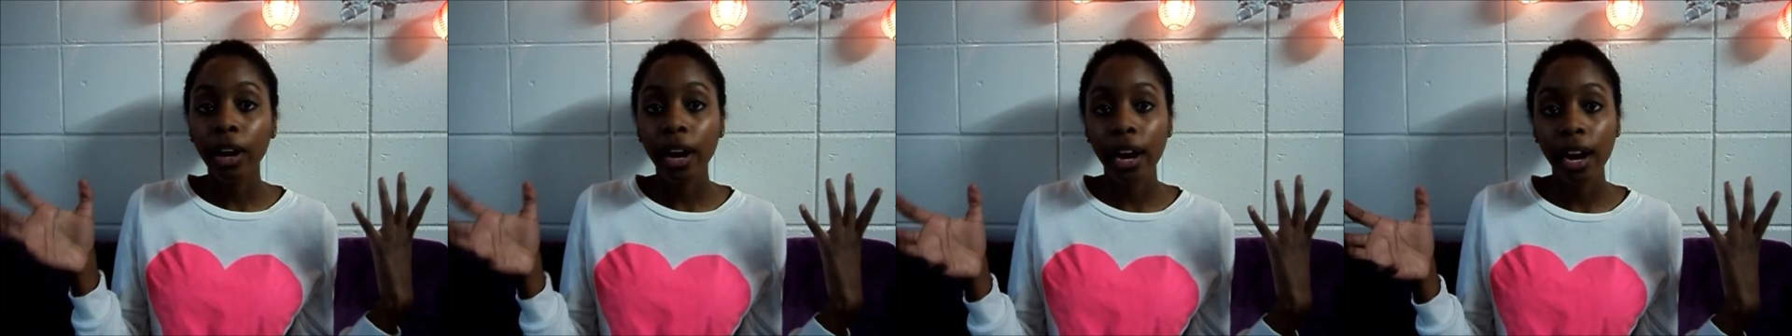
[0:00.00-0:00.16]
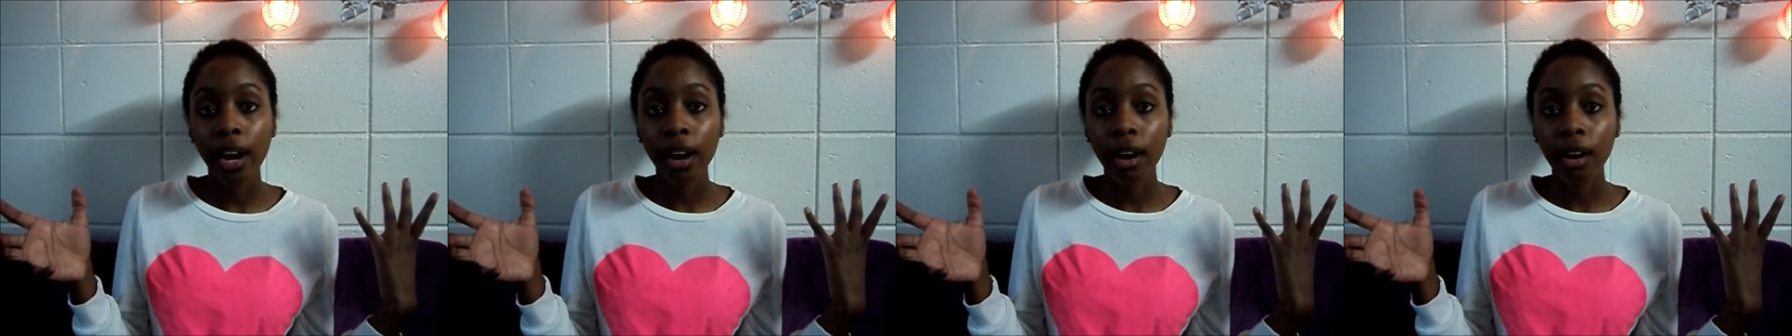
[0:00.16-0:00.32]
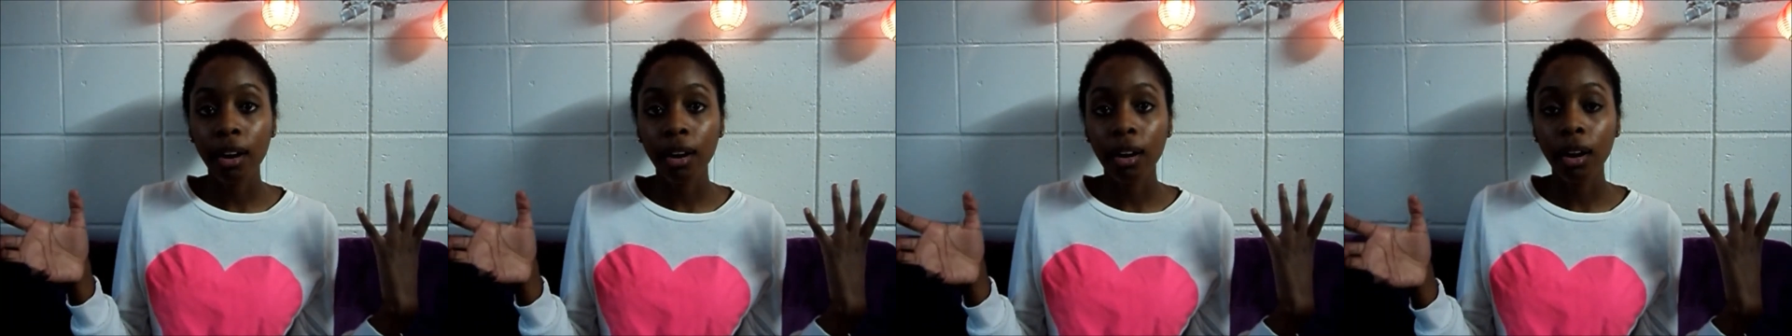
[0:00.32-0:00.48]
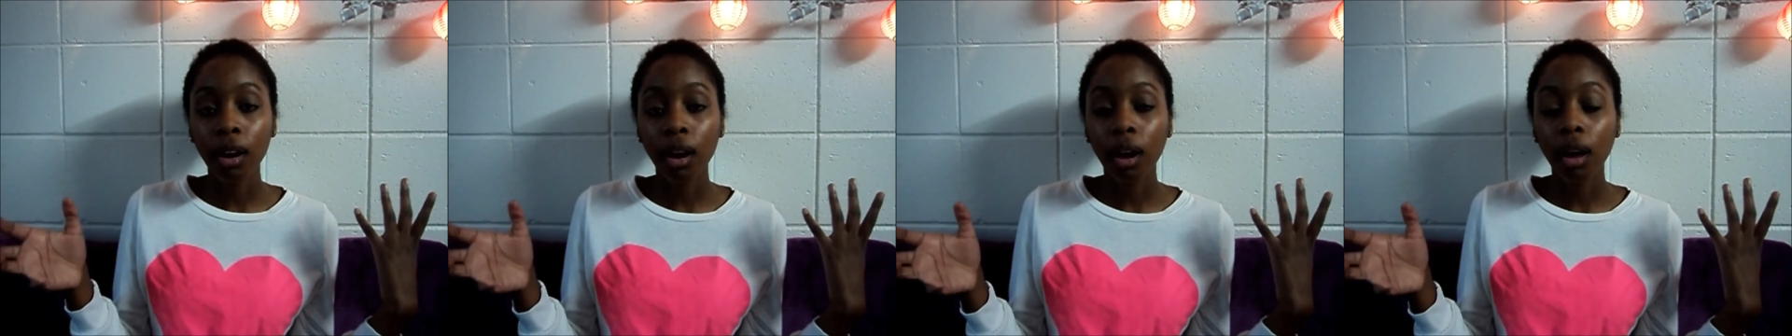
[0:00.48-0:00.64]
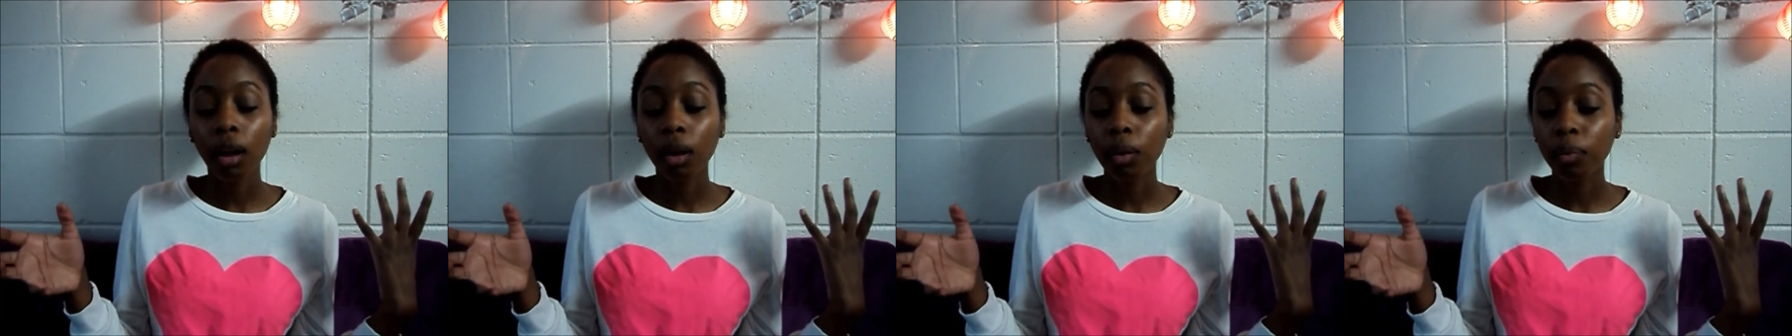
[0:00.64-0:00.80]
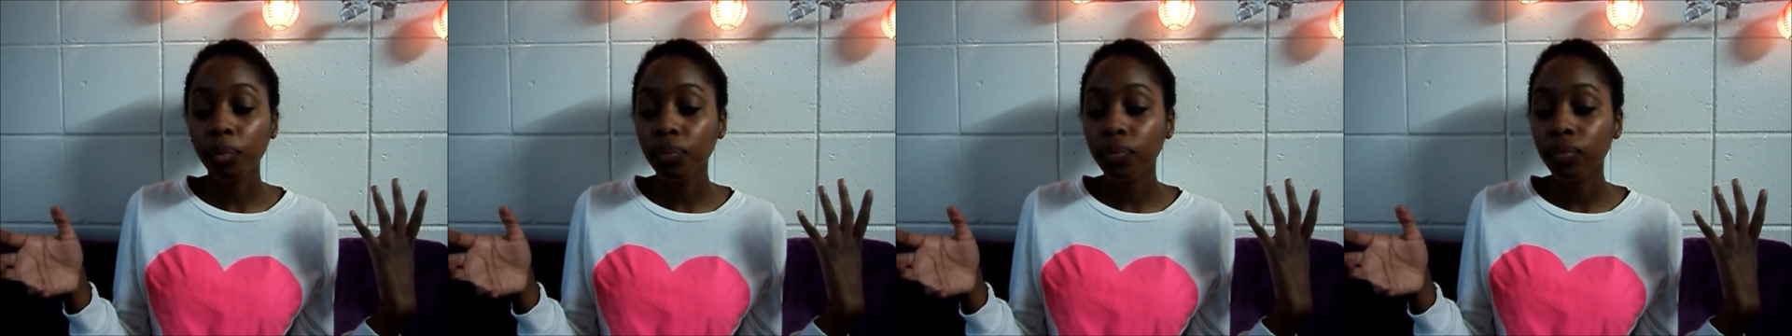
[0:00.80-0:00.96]
hair
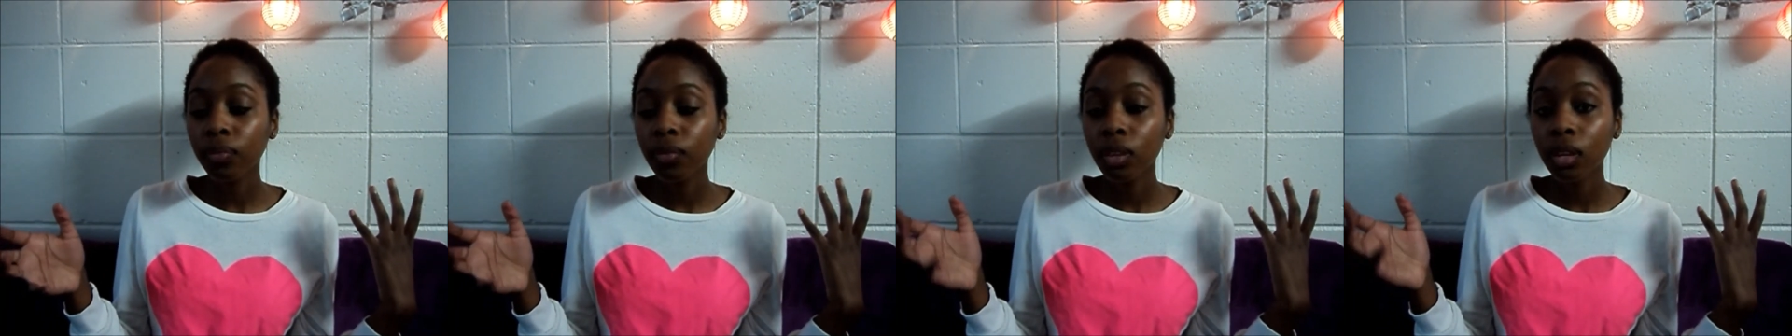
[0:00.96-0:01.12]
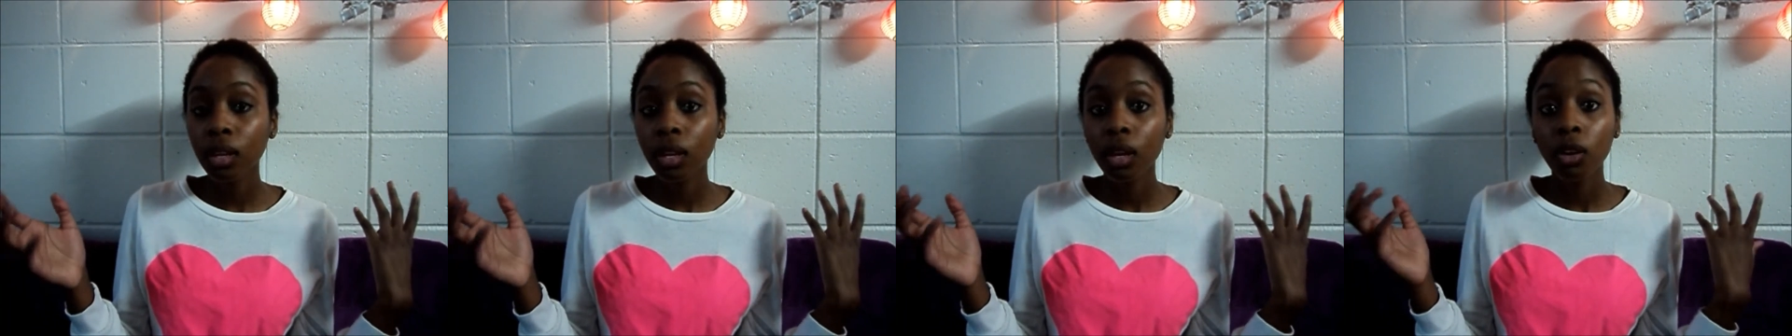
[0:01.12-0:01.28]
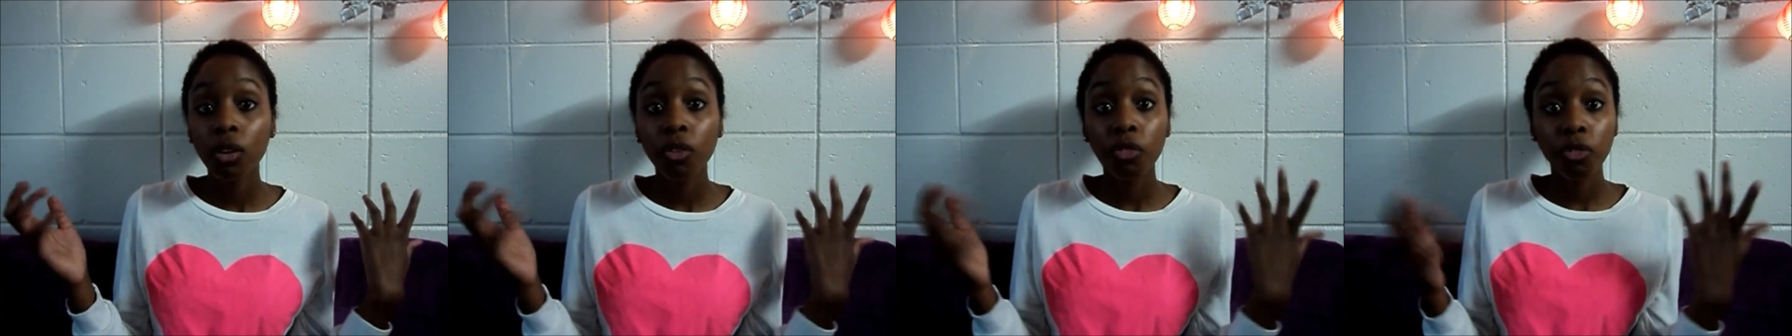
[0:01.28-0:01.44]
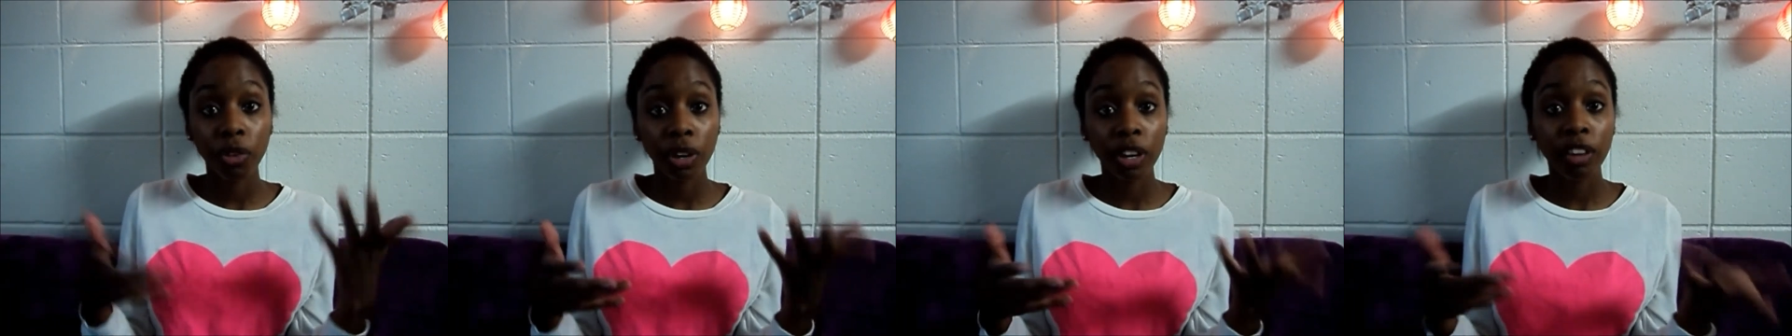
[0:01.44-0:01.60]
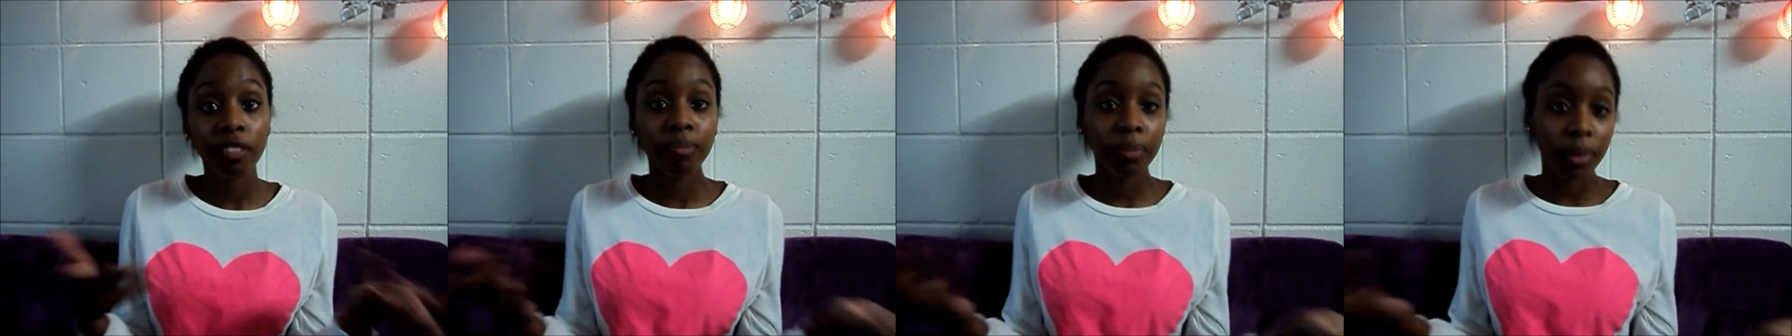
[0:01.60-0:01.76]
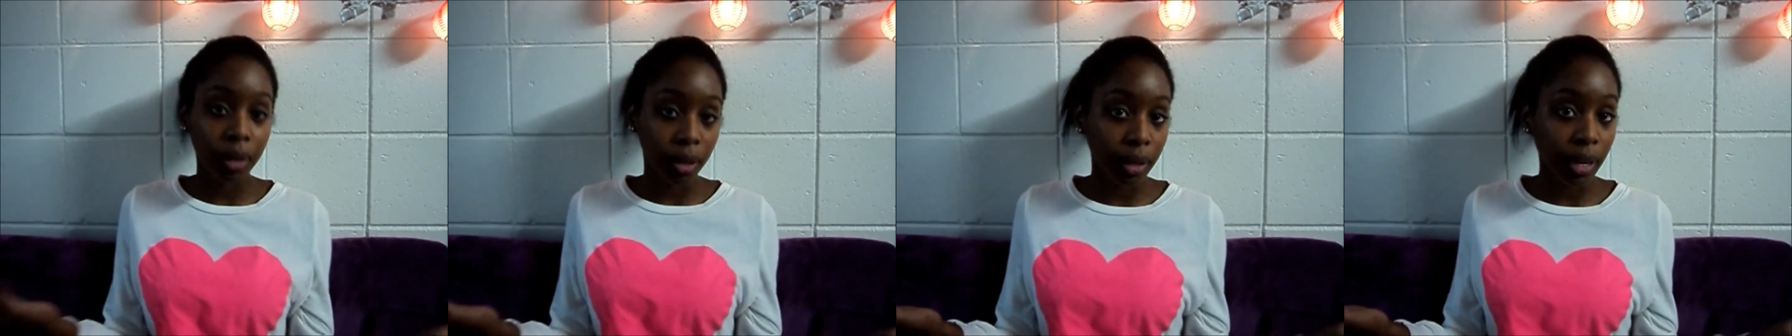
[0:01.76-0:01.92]
free of
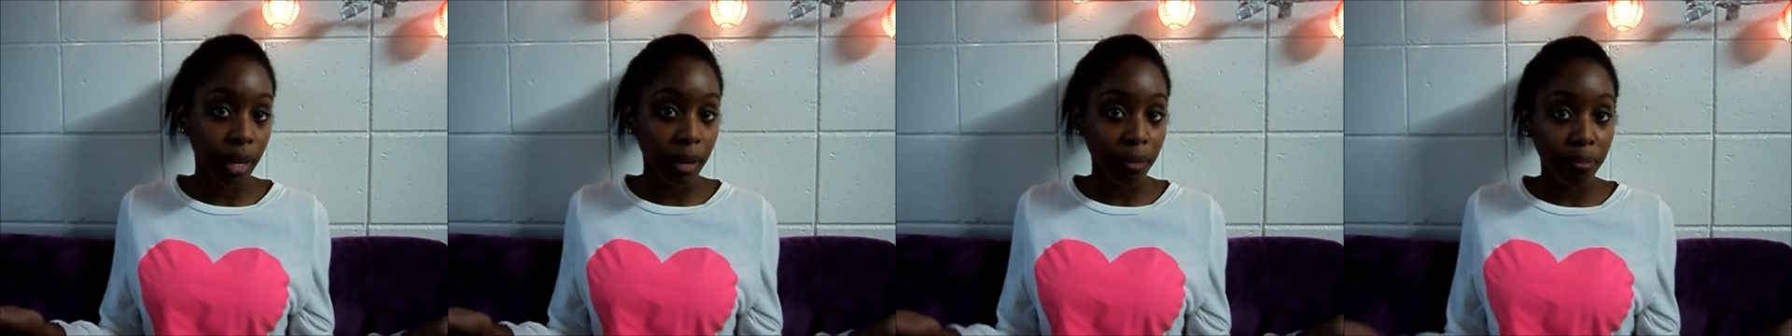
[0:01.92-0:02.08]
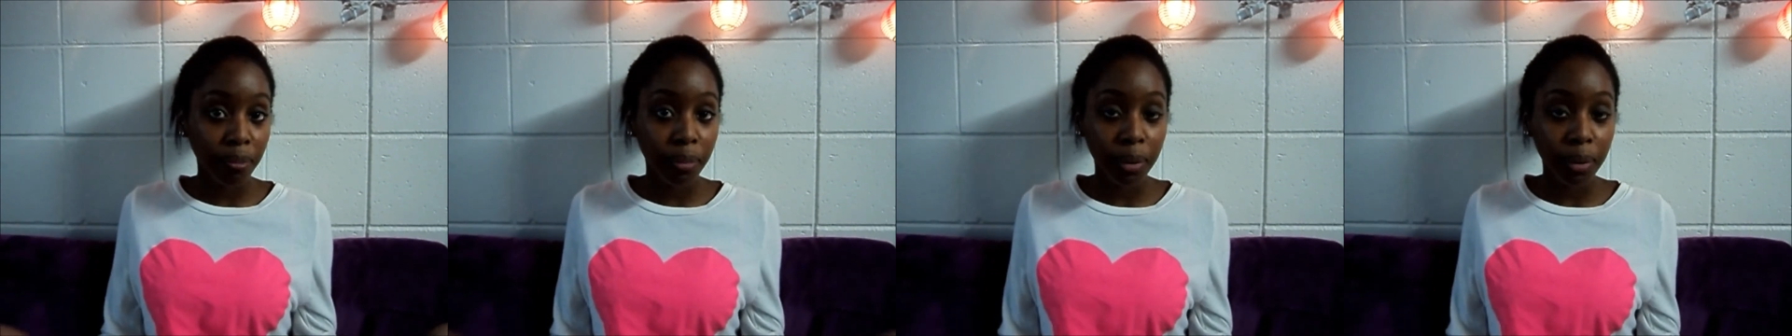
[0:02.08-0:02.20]
buildup.